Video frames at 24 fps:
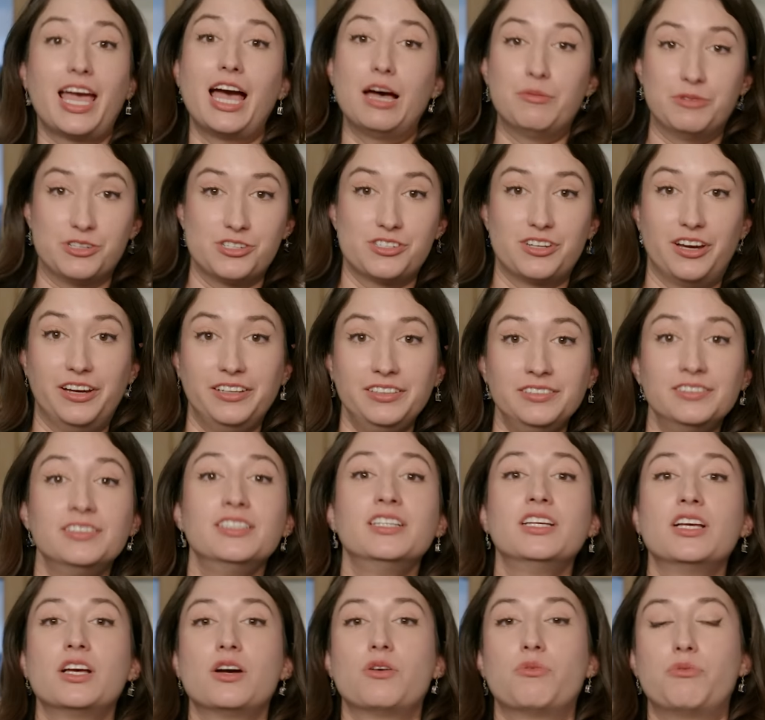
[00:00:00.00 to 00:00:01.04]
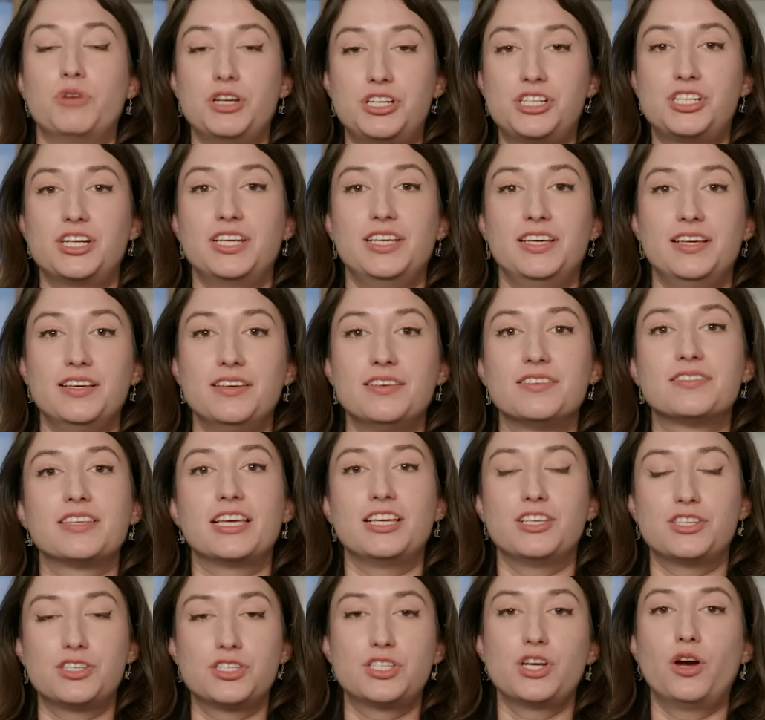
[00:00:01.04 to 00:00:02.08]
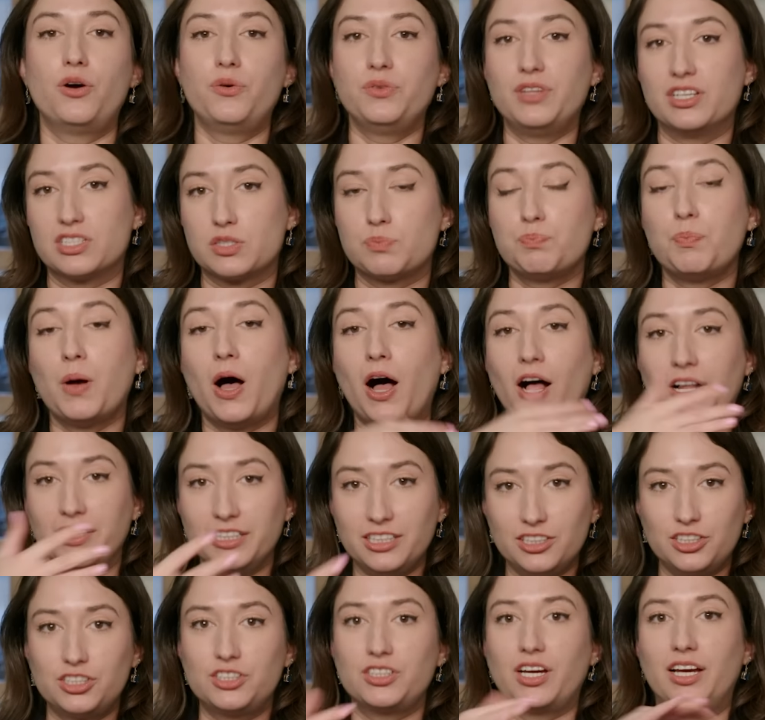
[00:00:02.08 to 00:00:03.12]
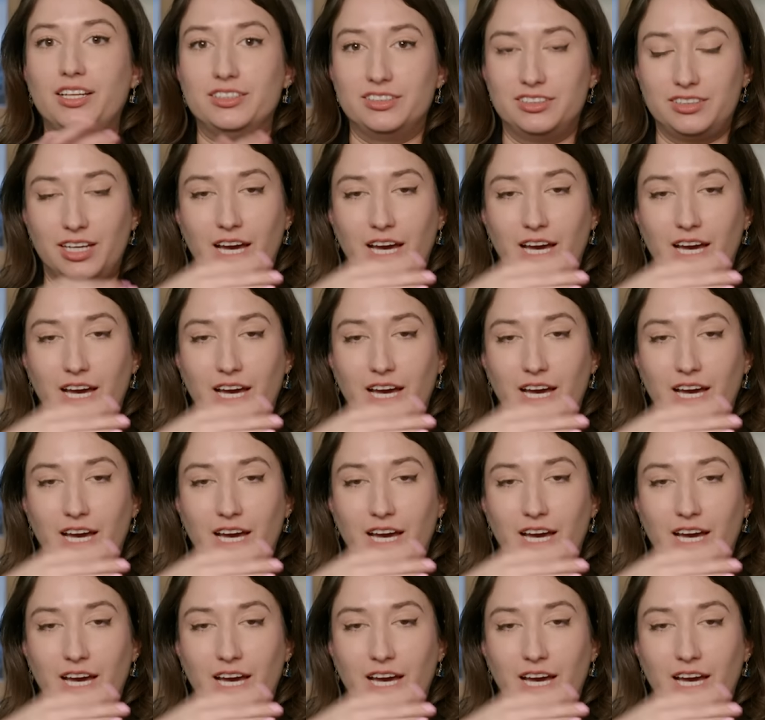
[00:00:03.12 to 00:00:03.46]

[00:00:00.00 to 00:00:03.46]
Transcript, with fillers: cabochon, which is a stone that's polished on